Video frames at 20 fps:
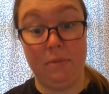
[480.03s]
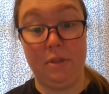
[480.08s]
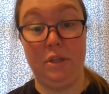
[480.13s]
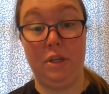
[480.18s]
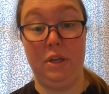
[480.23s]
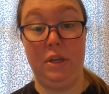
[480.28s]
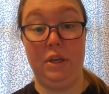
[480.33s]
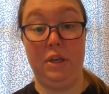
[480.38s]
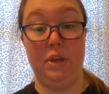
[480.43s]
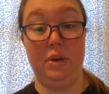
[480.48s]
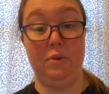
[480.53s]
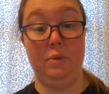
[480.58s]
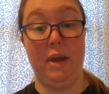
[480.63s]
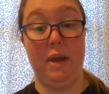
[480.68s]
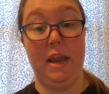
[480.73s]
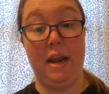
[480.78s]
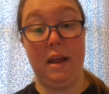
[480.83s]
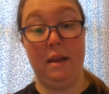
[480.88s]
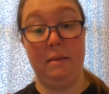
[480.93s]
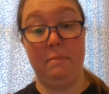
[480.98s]
to you,
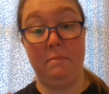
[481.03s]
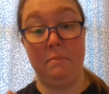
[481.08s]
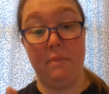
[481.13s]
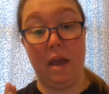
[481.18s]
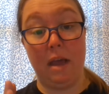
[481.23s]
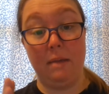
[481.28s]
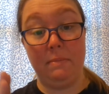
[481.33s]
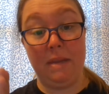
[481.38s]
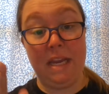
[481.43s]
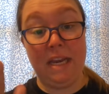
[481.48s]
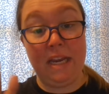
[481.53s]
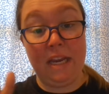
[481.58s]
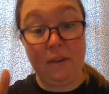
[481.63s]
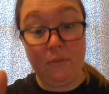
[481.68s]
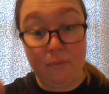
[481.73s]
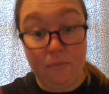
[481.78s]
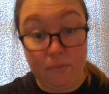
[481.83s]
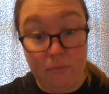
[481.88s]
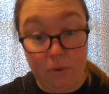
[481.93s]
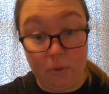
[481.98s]
and I'm eating
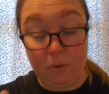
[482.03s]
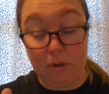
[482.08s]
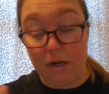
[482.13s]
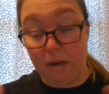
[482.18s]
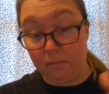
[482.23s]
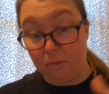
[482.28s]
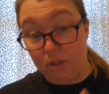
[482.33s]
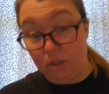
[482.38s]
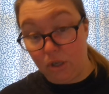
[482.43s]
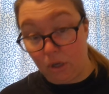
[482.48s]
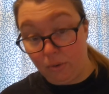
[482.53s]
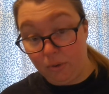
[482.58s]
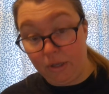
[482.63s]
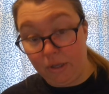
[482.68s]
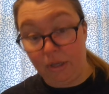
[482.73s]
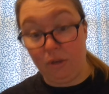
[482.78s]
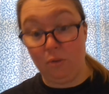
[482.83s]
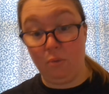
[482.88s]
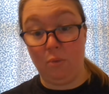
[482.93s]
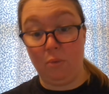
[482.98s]
food and I'm
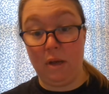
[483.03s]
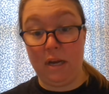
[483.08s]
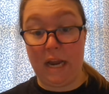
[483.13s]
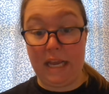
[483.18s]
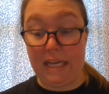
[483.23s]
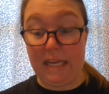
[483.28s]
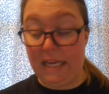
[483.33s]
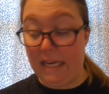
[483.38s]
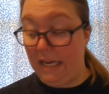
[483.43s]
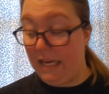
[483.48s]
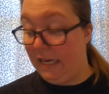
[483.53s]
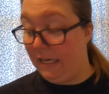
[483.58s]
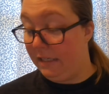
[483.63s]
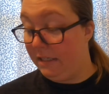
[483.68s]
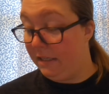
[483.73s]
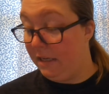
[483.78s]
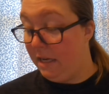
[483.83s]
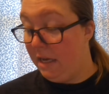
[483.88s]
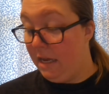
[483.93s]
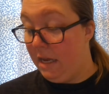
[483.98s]
showing you what I
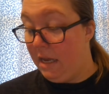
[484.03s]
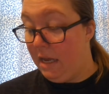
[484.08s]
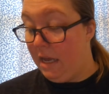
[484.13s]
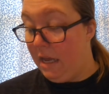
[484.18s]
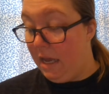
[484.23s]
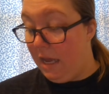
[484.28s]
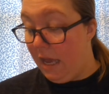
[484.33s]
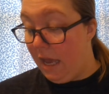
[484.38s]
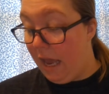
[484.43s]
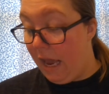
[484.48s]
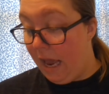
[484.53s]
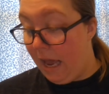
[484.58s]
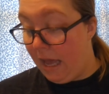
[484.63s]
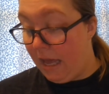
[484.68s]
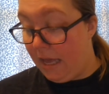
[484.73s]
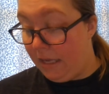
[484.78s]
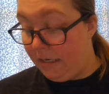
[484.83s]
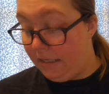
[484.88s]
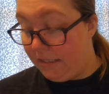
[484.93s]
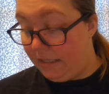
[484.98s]
eat.
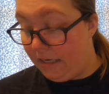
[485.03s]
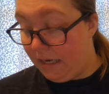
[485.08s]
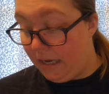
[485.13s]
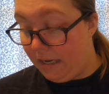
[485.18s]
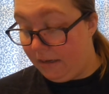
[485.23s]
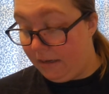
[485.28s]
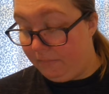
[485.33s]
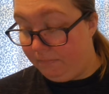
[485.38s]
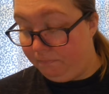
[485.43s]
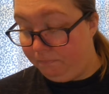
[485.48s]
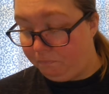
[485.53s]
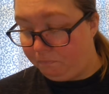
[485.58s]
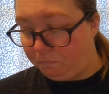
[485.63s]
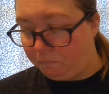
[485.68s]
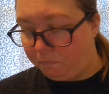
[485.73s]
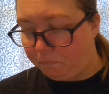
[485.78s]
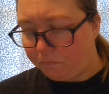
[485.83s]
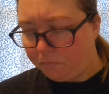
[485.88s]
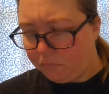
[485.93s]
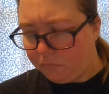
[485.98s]
And
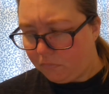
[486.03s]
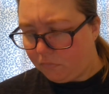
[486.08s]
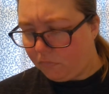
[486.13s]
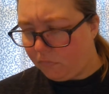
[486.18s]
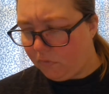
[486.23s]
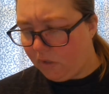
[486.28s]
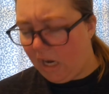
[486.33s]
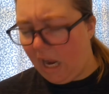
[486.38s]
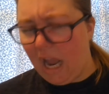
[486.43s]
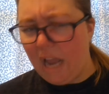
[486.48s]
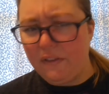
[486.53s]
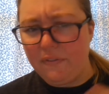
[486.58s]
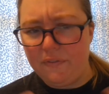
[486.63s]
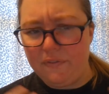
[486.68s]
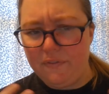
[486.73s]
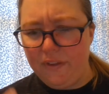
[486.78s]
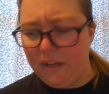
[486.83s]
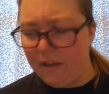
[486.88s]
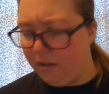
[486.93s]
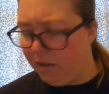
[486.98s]
I
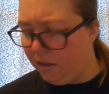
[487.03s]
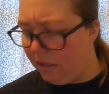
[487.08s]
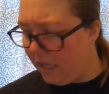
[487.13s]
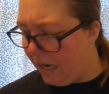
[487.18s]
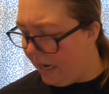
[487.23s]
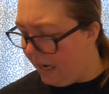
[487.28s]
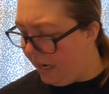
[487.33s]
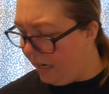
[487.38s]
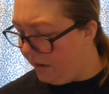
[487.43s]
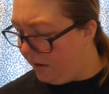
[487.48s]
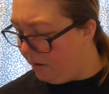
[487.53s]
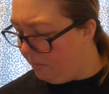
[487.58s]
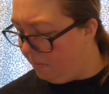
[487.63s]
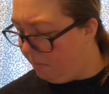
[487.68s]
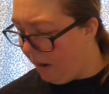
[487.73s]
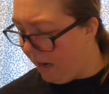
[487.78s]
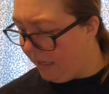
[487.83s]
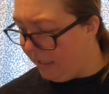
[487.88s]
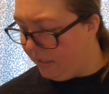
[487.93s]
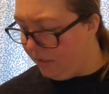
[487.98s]
feel like
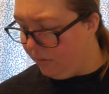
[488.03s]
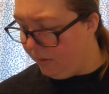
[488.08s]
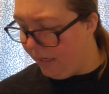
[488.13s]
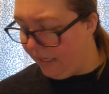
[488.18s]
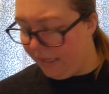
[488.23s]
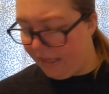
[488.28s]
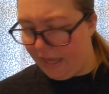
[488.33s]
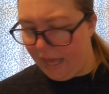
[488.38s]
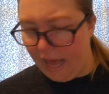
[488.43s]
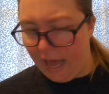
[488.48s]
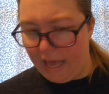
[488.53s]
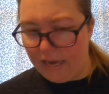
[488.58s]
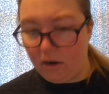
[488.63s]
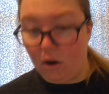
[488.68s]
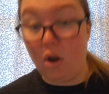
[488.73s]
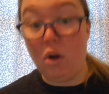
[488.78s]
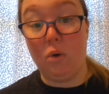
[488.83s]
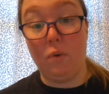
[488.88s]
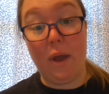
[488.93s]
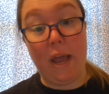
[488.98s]
by doing that,
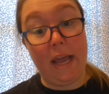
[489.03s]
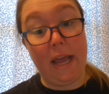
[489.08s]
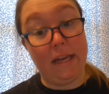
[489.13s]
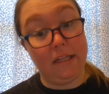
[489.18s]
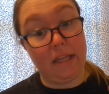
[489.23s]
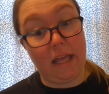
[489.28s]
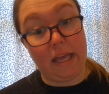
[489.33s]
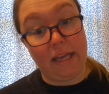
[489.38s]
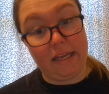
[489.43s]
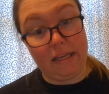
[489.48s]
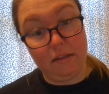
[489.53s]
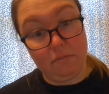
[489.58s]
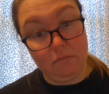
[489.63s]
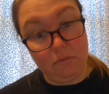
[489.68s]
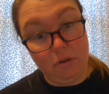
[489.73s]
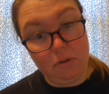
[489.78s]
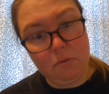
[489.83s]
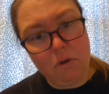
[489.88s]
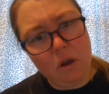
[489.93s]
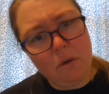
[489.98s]
and like,
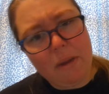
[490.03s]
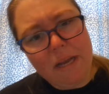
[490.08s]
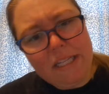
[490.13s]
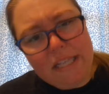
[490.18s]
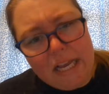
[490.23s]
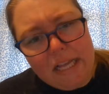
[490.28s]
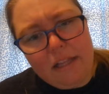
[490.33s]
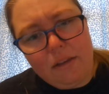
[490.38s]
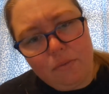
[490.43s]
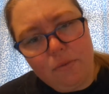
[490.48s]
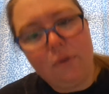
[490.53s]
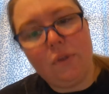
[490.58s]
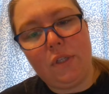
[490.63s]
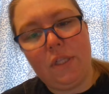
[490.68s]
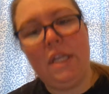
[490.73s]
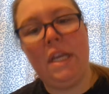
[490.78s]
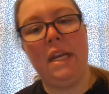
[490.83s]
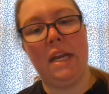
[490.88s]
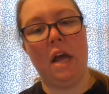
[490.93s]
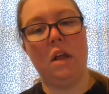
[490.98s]
my daily
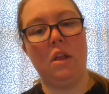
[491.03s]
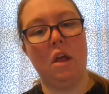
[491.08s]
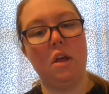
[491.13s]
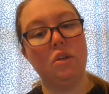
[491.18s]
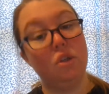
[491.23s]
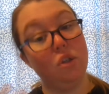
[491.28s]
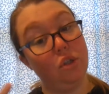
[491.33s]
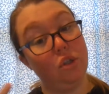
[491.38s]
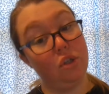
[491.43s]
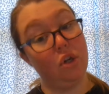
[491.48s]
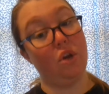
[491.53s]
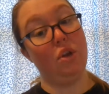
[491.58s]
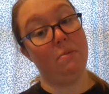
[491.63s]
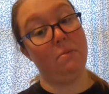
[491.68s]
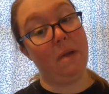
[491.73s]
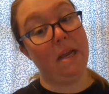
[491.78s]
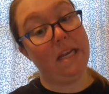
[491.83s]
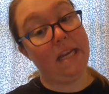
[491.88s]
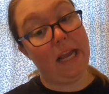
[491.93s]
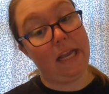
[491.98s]
routine, I'll also show you
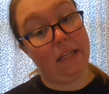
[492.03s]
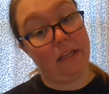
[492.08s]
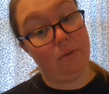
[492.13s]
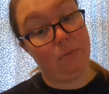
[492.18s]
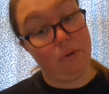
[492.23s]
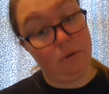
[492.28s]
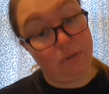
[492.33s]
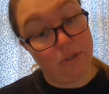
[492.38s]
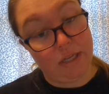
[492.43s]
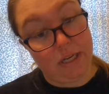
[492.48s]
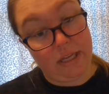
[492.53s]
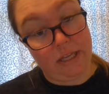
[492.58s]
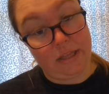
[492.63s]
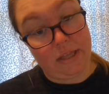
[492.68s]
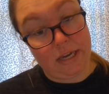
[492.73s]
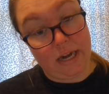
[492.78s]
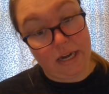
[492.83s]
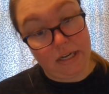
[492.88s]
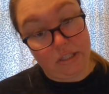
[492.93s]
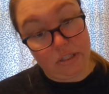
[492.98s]
my daily routine
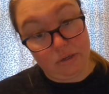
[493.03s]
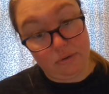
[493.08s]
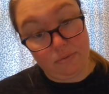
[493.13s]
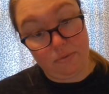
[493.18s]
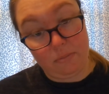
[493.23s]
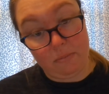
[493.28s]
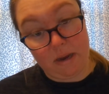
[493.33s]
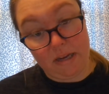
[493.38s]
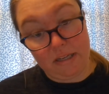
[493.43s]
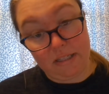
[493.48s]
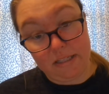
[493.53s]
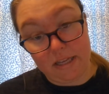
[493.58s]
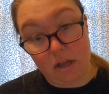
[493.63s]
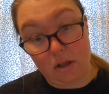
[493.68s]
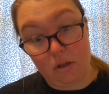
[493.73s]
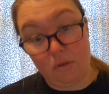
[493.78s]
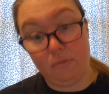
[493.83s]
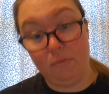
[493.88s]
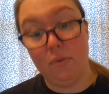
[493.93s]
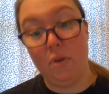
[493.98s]
that I do for
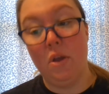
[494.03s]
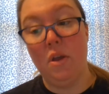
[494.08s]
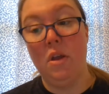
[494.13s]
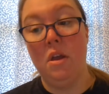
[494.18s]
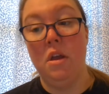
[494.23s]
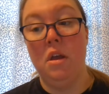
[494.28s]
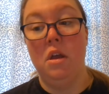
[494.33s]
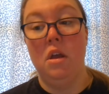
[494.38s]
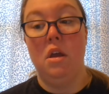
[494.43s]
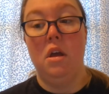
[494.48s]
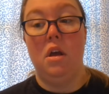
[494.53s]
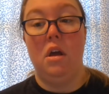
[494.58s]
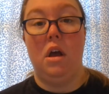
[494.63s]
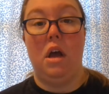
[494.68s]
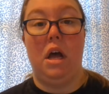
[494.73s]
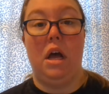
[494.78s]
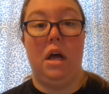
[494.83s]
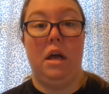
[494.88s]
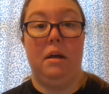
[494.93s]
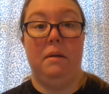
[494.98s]
myself.
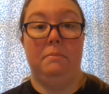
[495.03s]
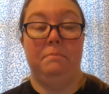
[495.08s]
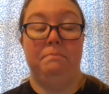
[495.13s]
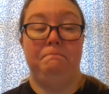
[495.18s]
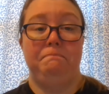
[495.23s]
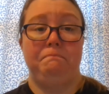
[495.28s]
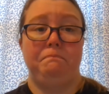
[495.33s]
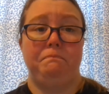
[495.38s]
I